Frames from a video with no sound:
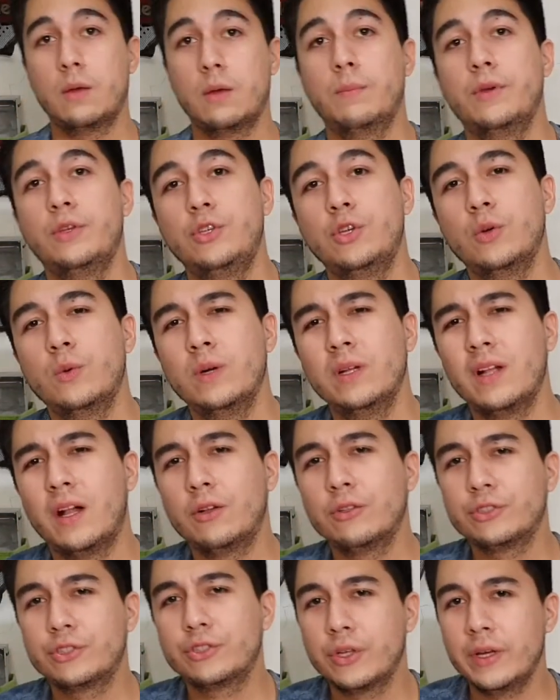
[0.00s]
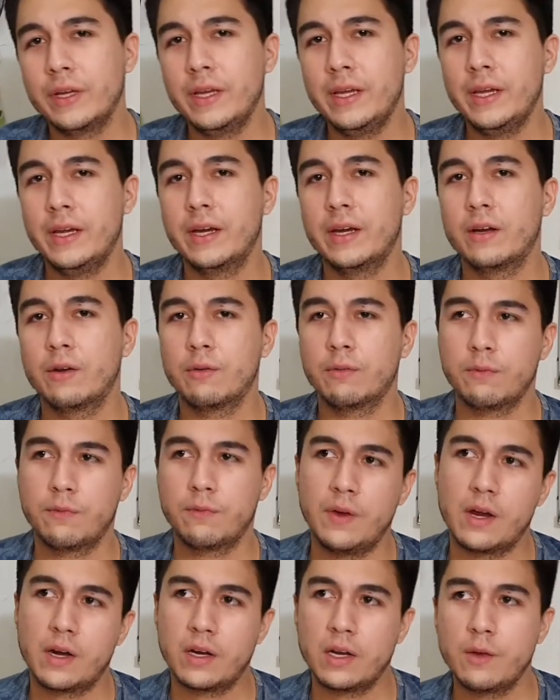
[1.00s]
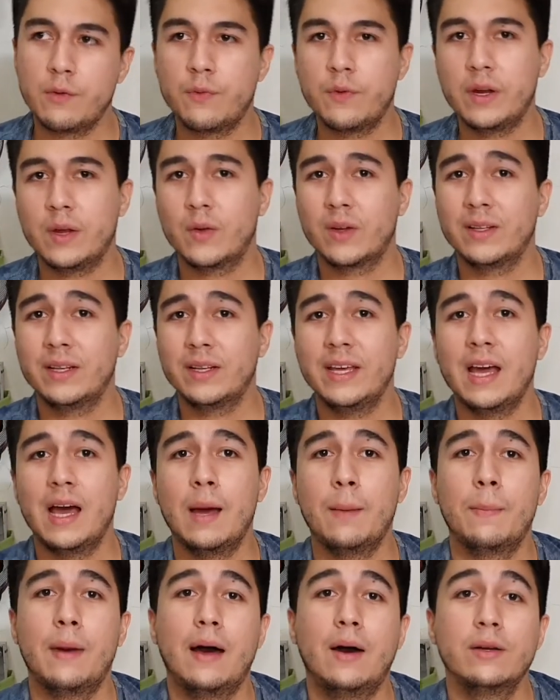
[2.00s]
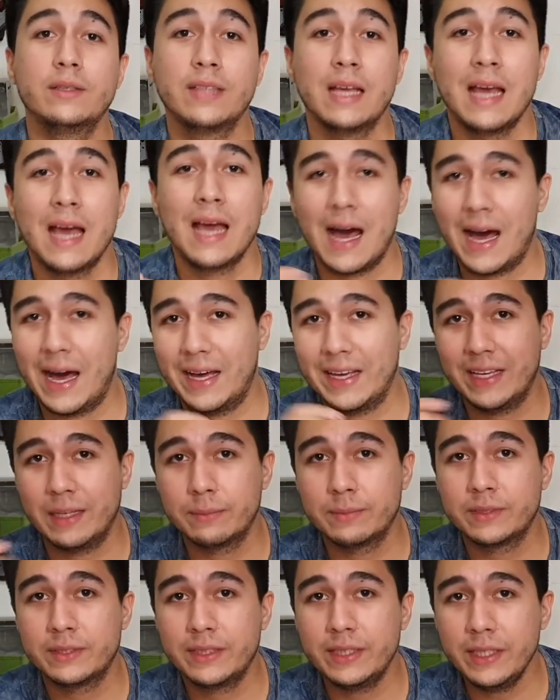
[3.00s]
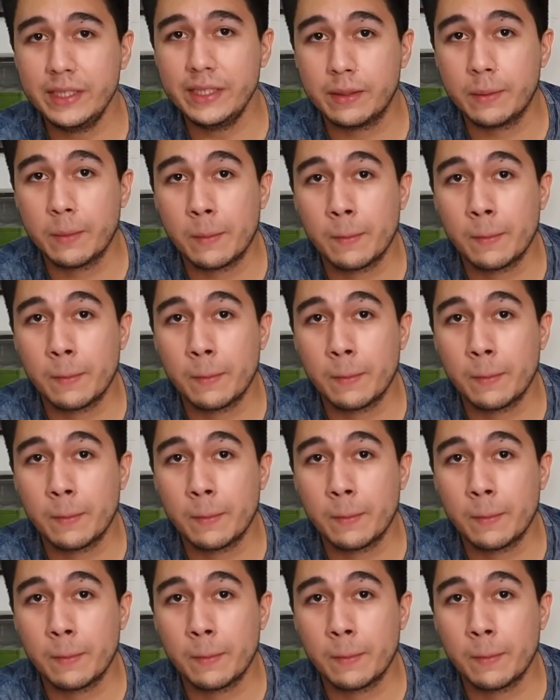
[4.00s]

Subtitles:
but you will also hear fairly frequently about IMC,